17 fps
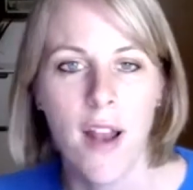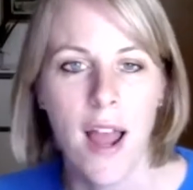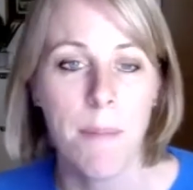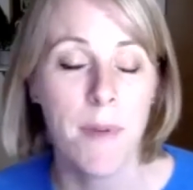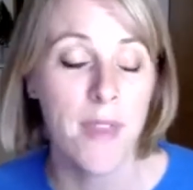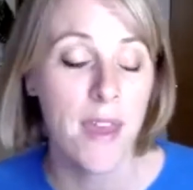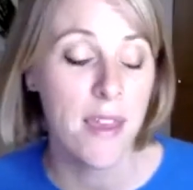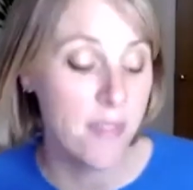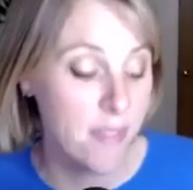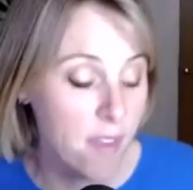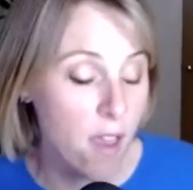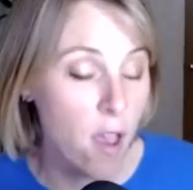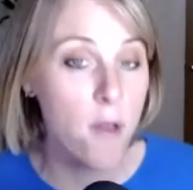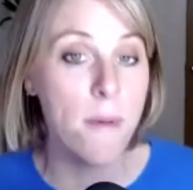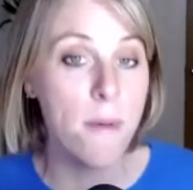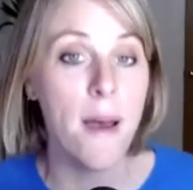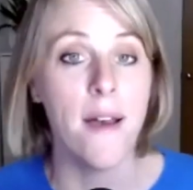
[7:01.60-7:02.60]
but there's
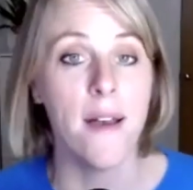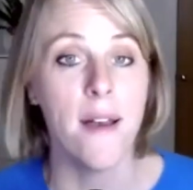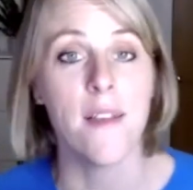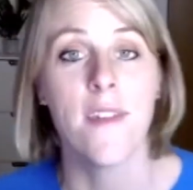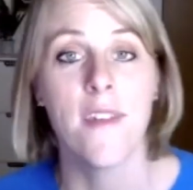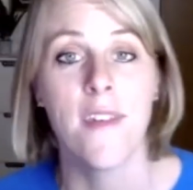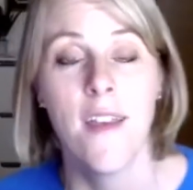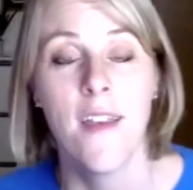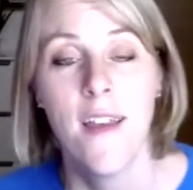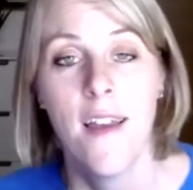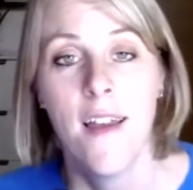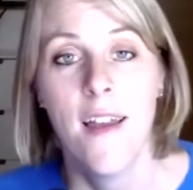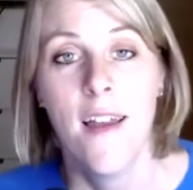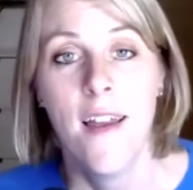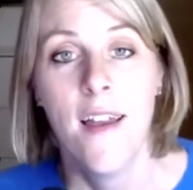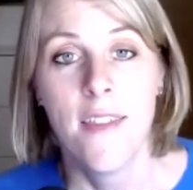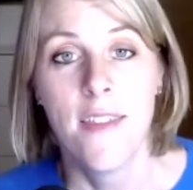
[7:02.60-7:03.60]
so much
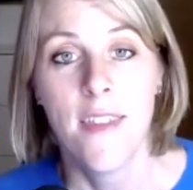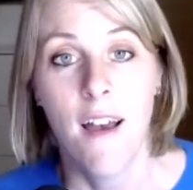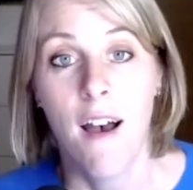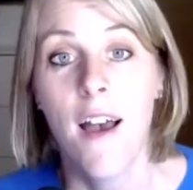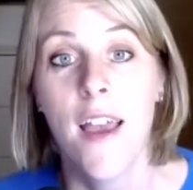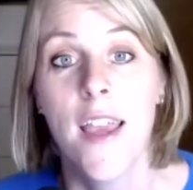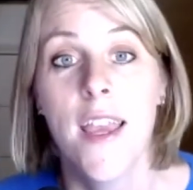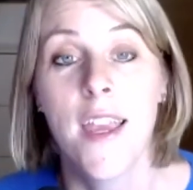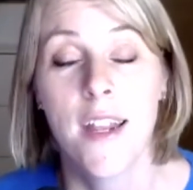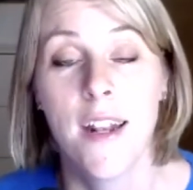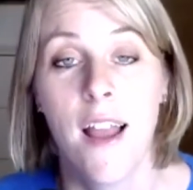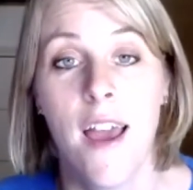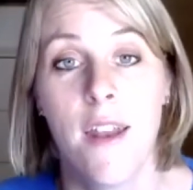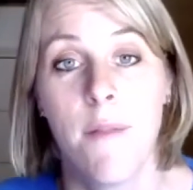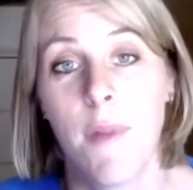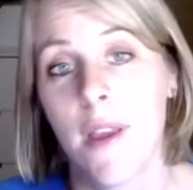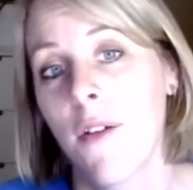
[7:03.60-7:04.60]
that I can learn,
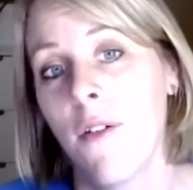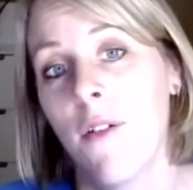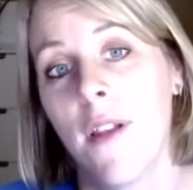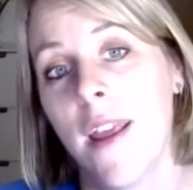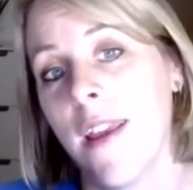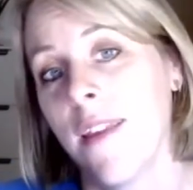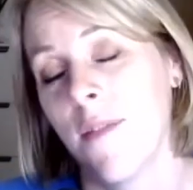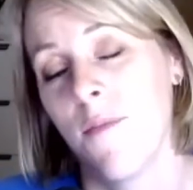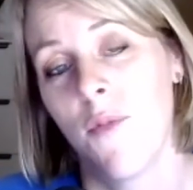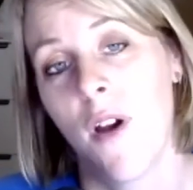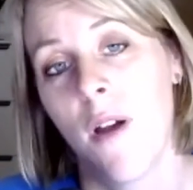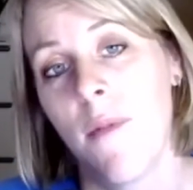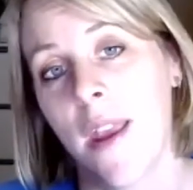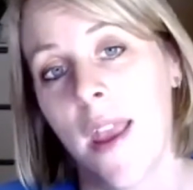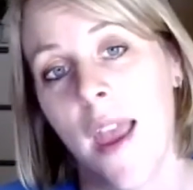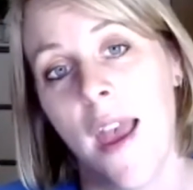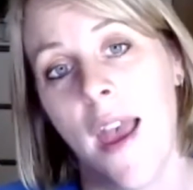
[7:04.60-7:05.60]
and my colleagues in primary
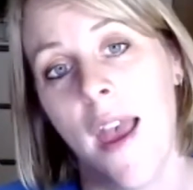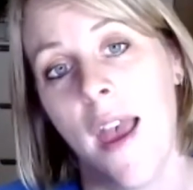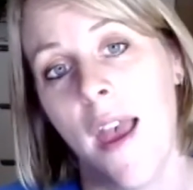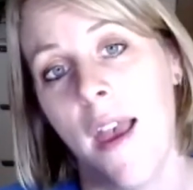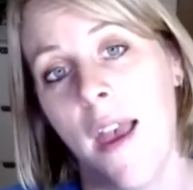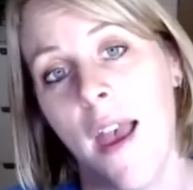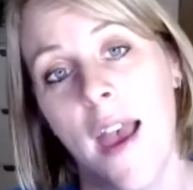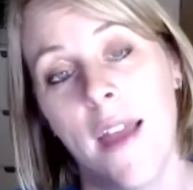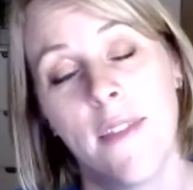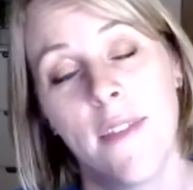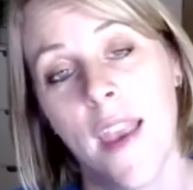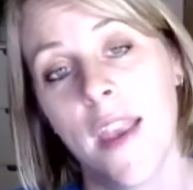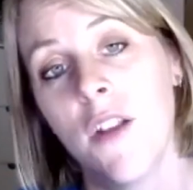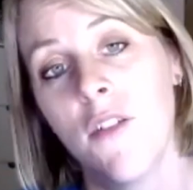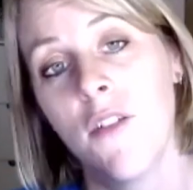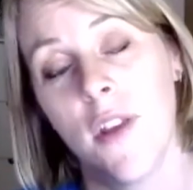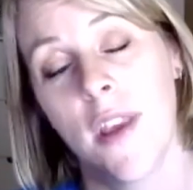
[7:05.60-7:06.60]
care and
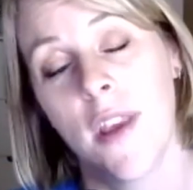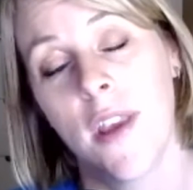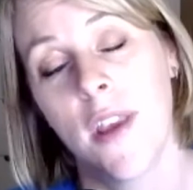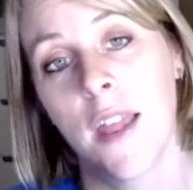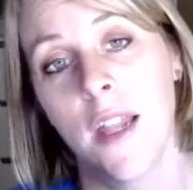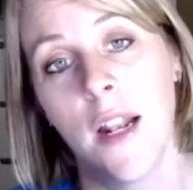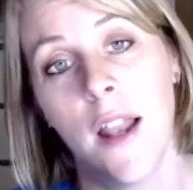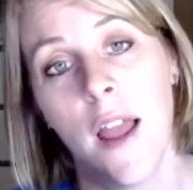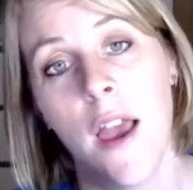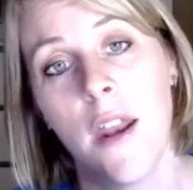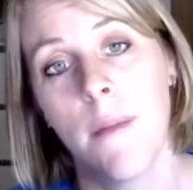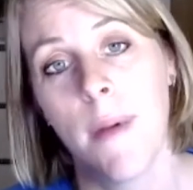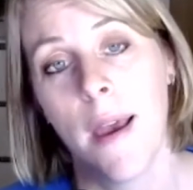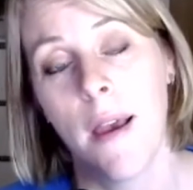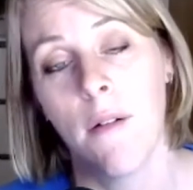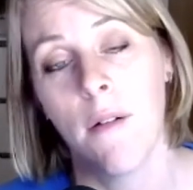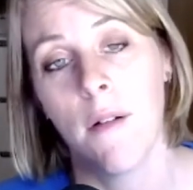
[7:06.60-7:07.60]
secondary care can learn
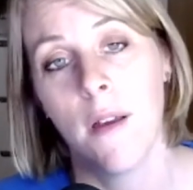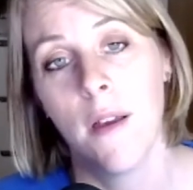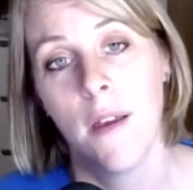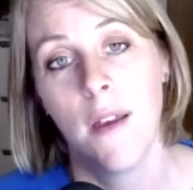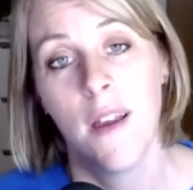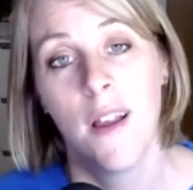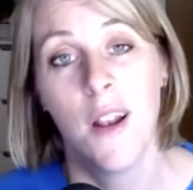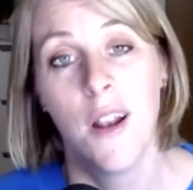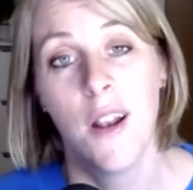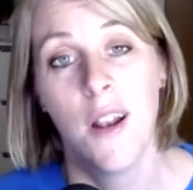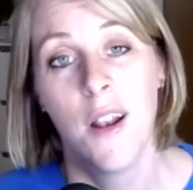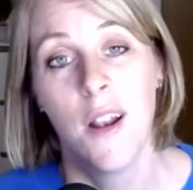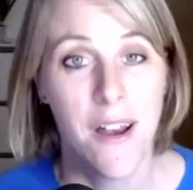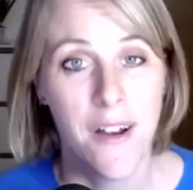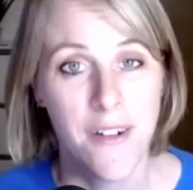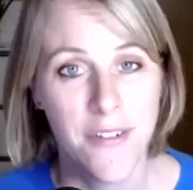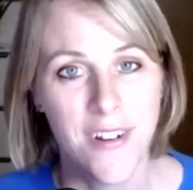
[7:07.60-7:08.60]
about looking
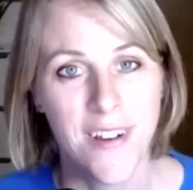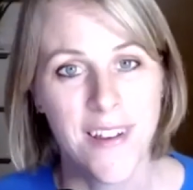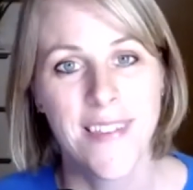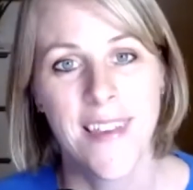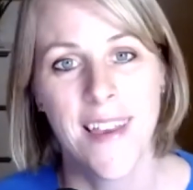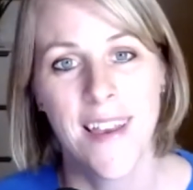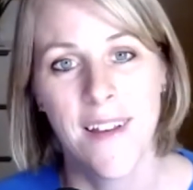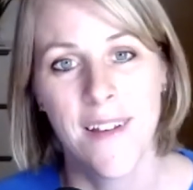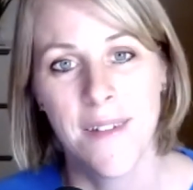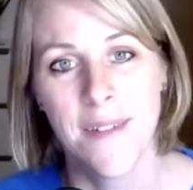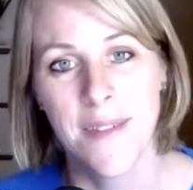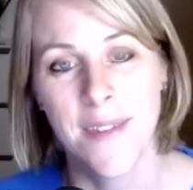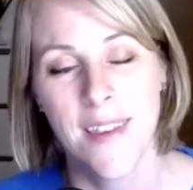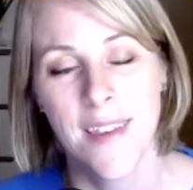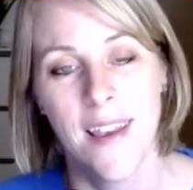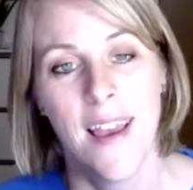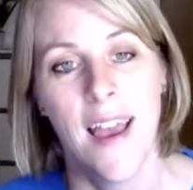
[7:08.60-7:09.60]
after
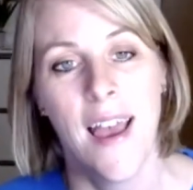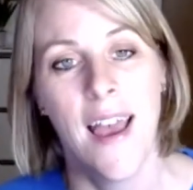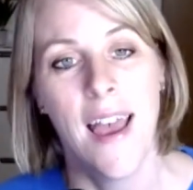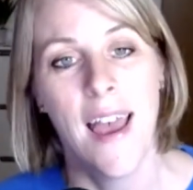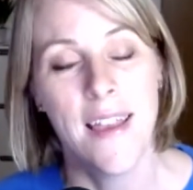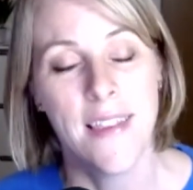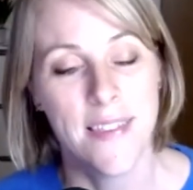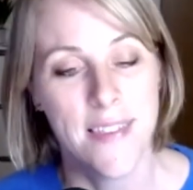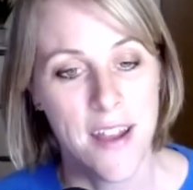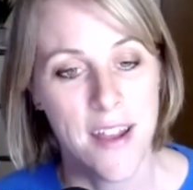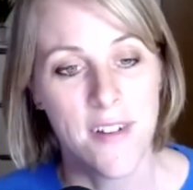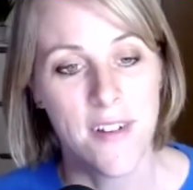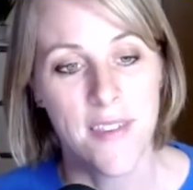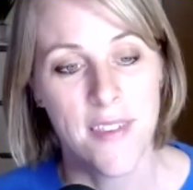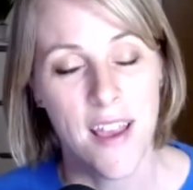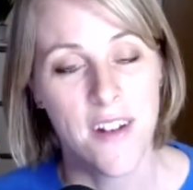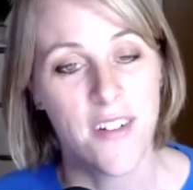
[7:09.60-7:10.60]
ourselves etc.,
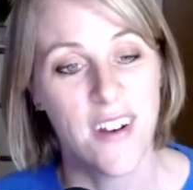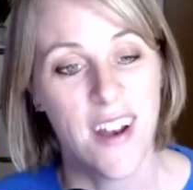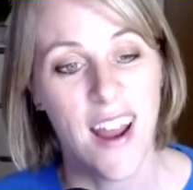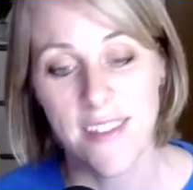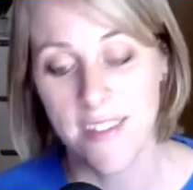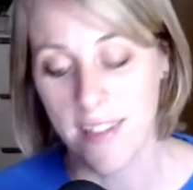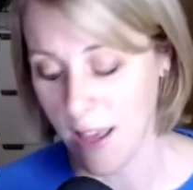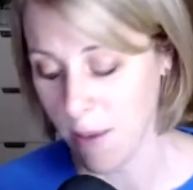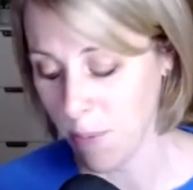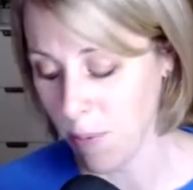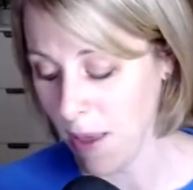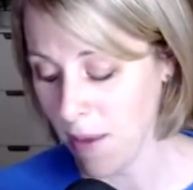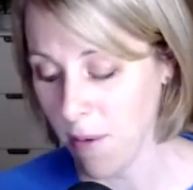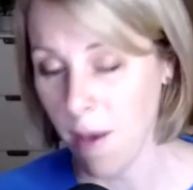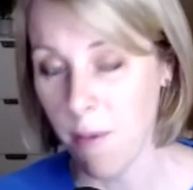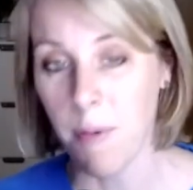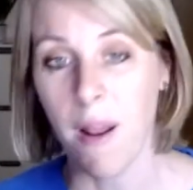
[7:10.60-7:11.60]
etc. And actually, it, it,
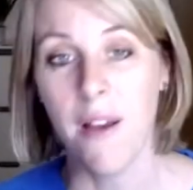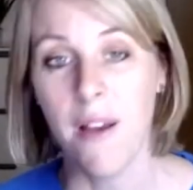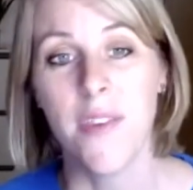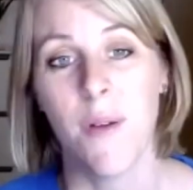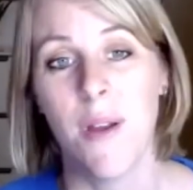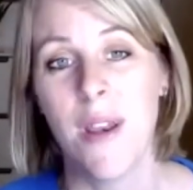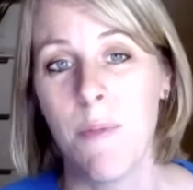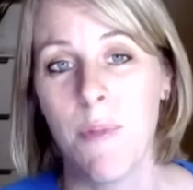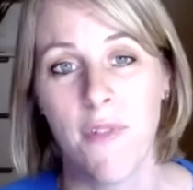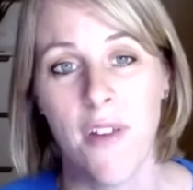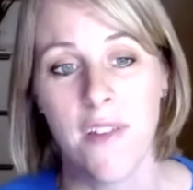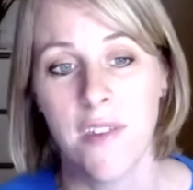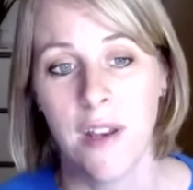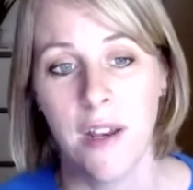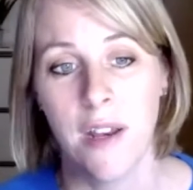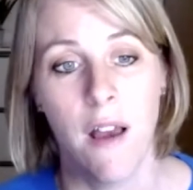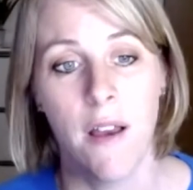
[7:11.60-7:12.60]
applies to any
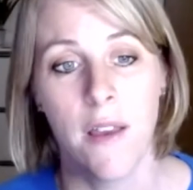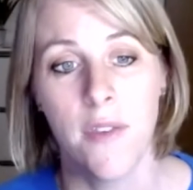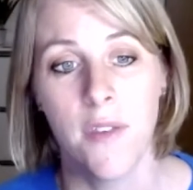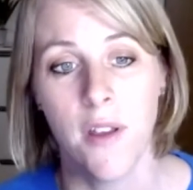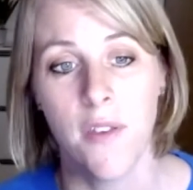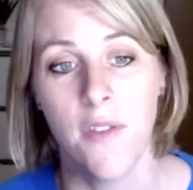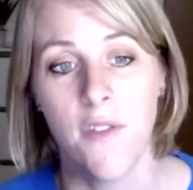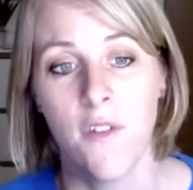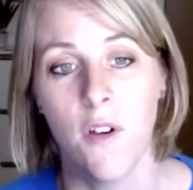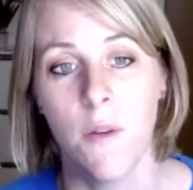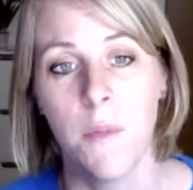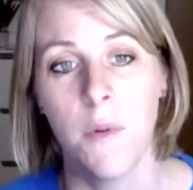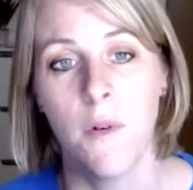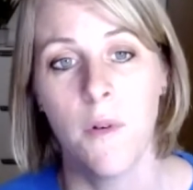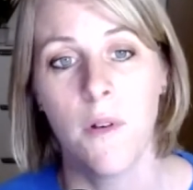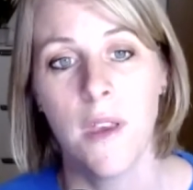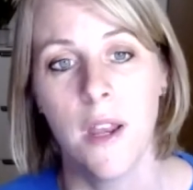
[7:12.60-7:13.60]
profession in a high stress job,
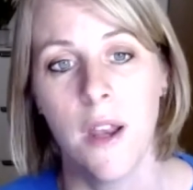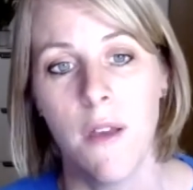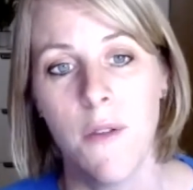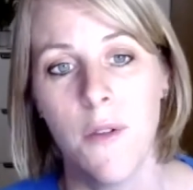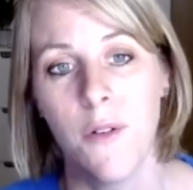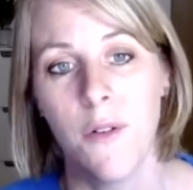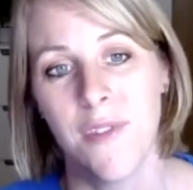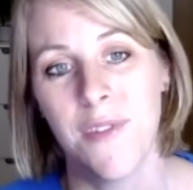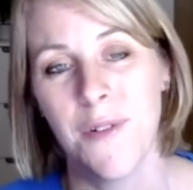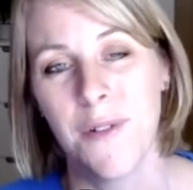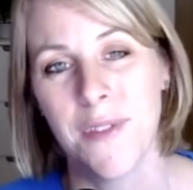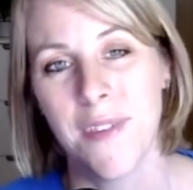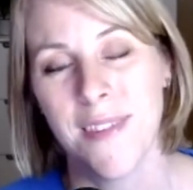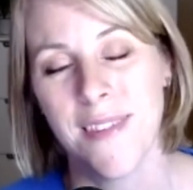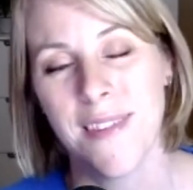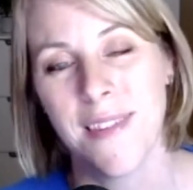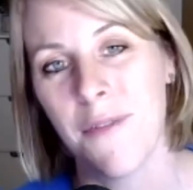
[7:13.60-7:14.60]
not you know not just
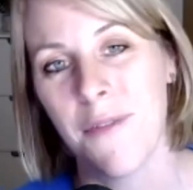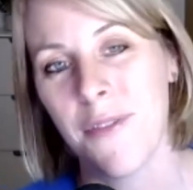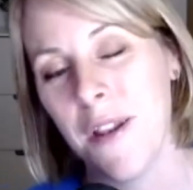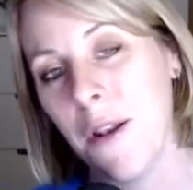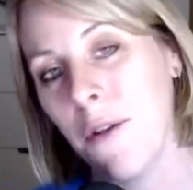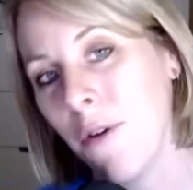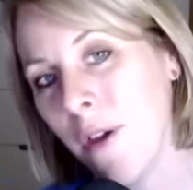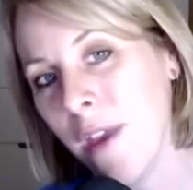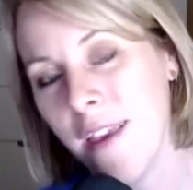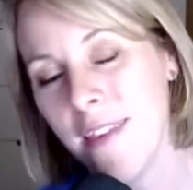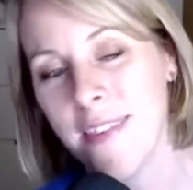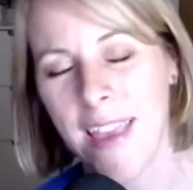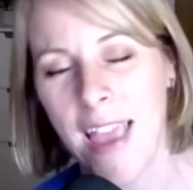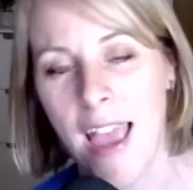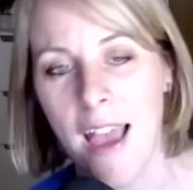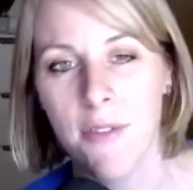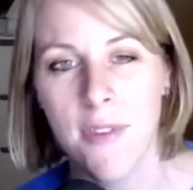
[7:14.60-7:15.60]
doctors. It's often lawyers,
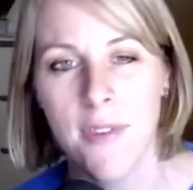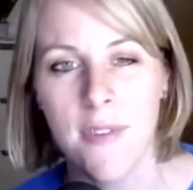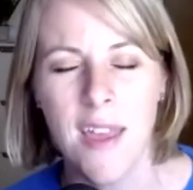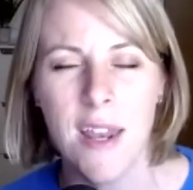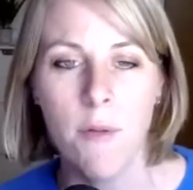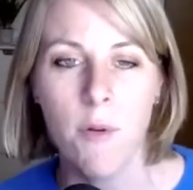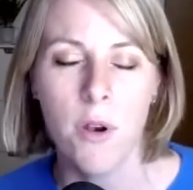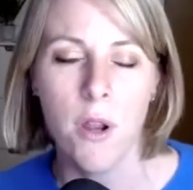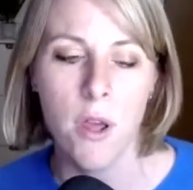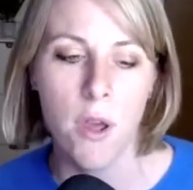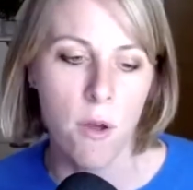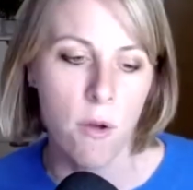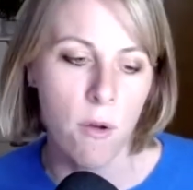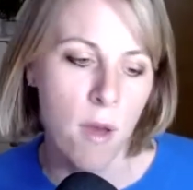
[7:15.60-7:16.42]
accountants, anyone who